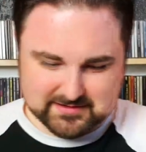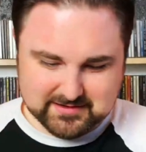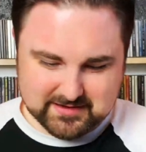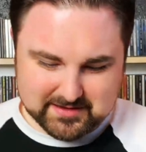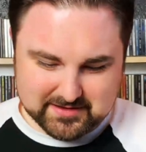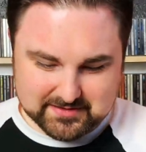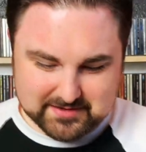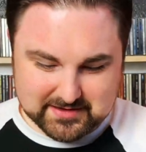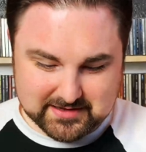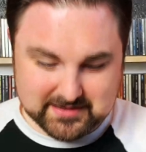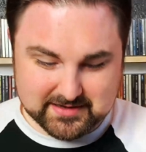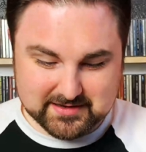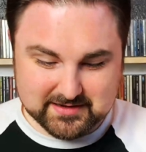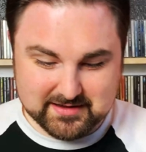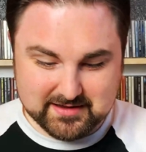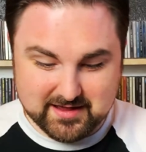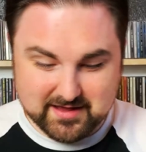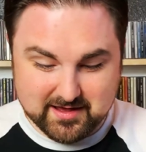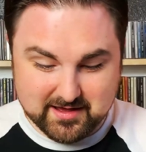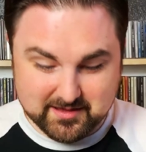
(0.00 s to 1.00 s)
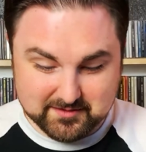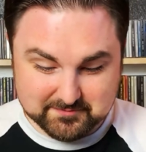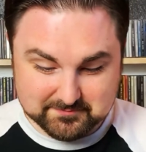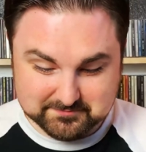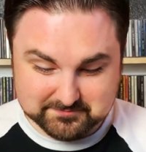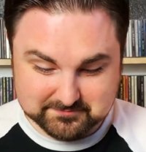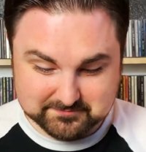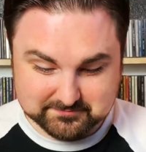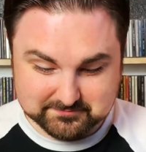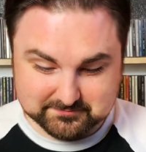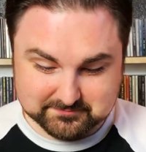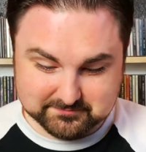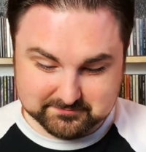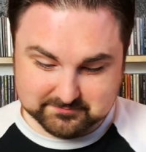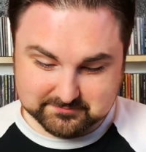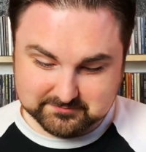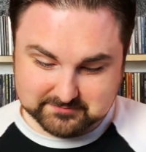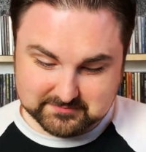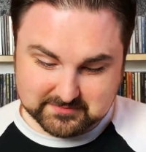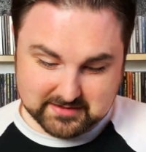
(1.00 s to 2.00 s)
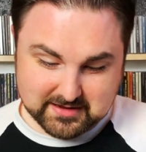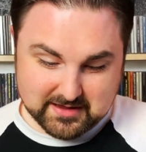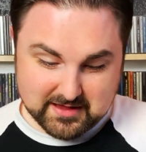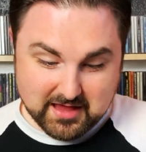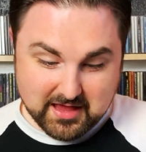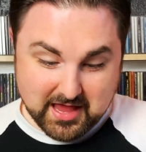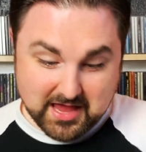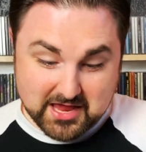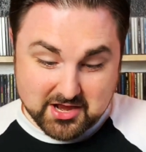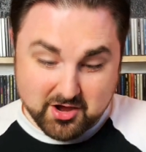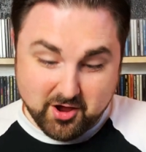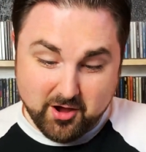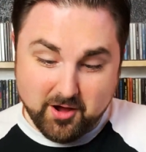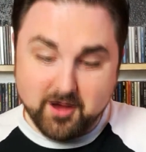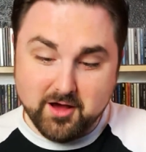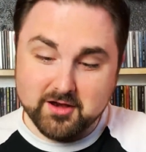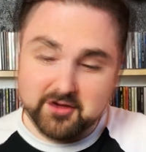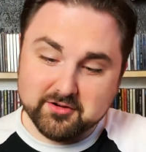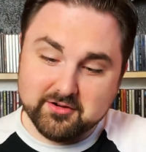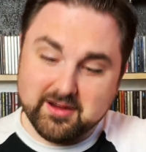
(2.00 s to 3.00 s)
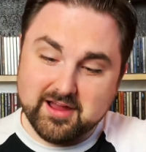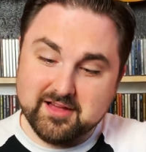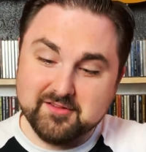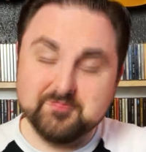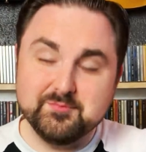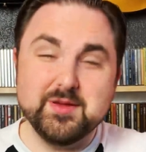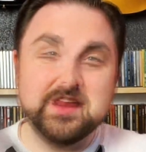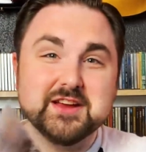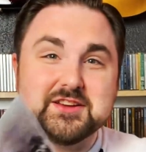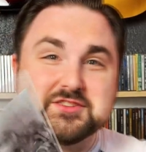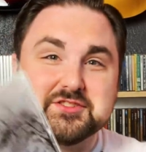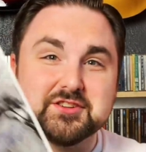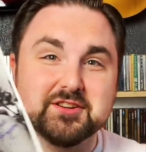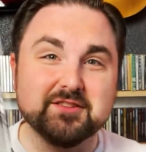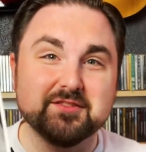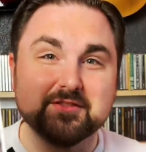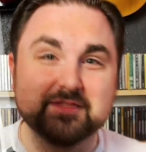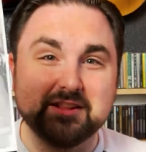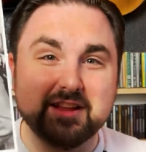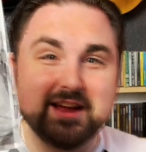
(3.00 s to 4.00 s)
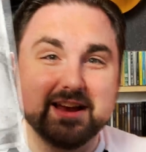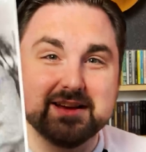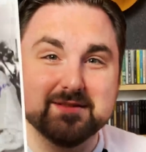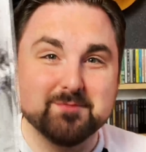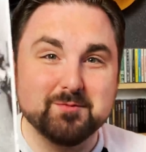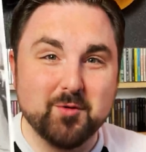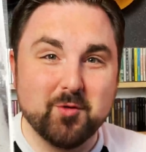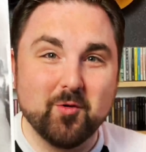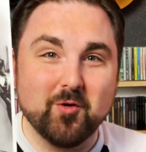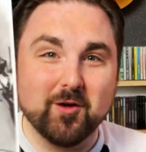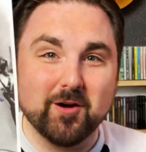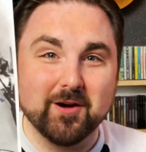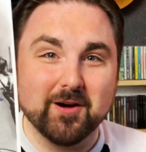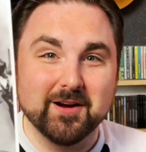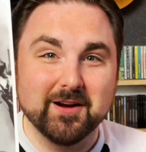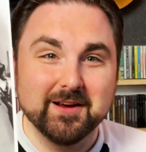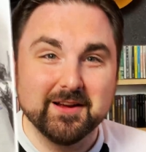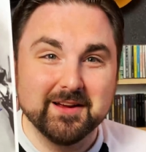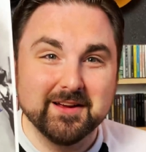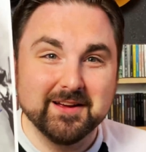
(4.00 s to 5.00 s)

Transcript: and then an autographed picture of Clayton Moore,